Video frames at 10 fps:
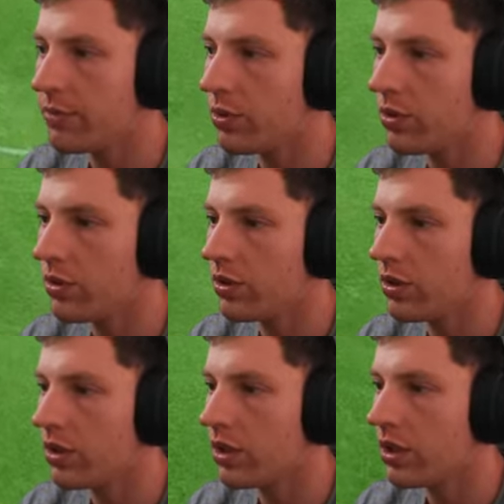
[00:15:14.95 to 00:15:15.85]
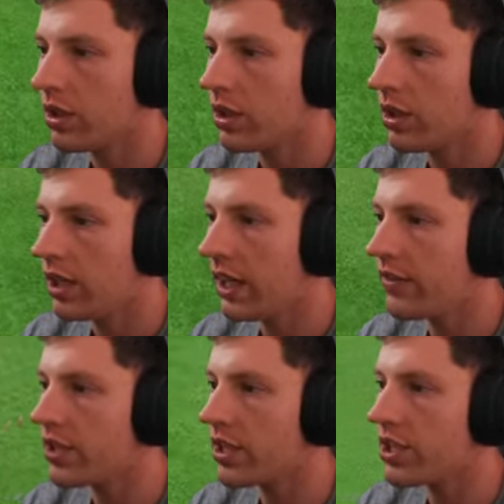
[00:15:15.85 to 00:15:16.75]
Nice ball.
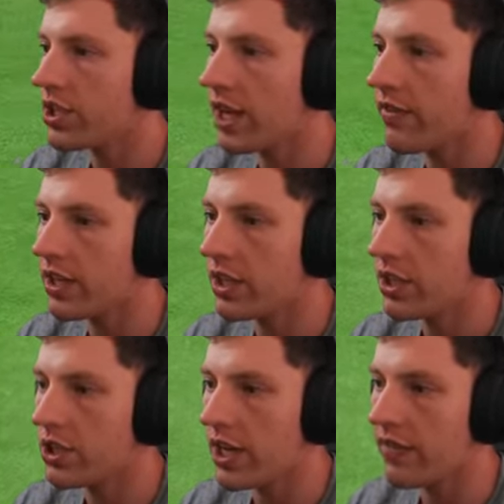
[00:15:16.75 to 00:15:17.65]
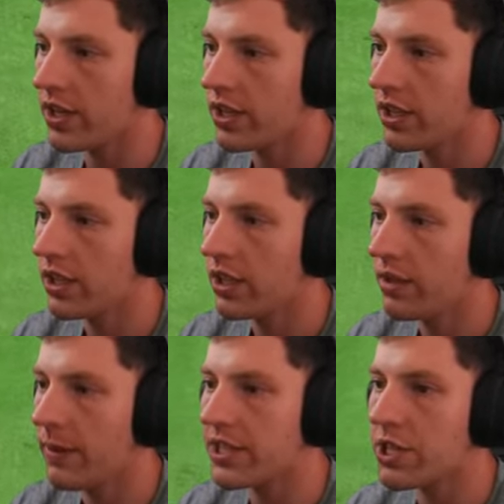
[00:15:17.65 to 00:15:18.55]
Iverson to Gevy. Gevy
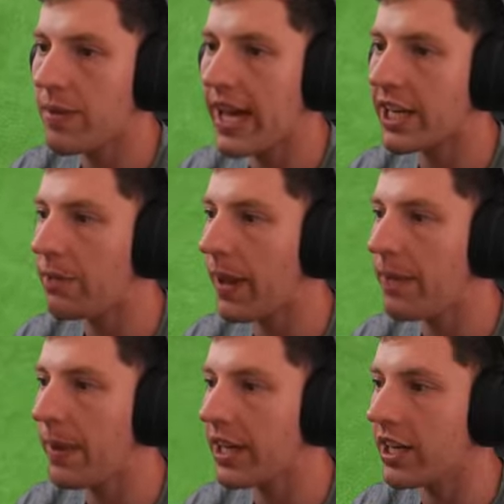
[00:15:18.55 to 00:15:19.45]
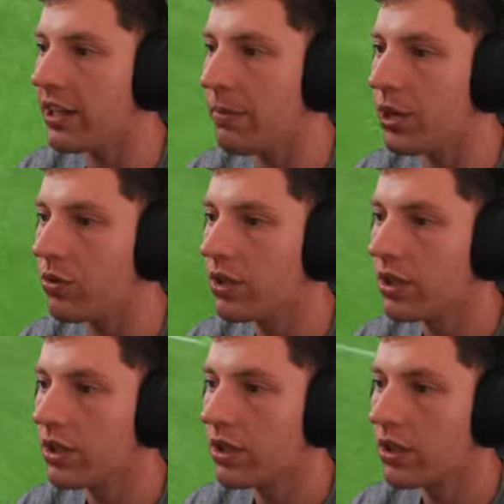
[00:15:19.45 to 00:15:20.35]
beats his man. Can you play Belligan in the middle?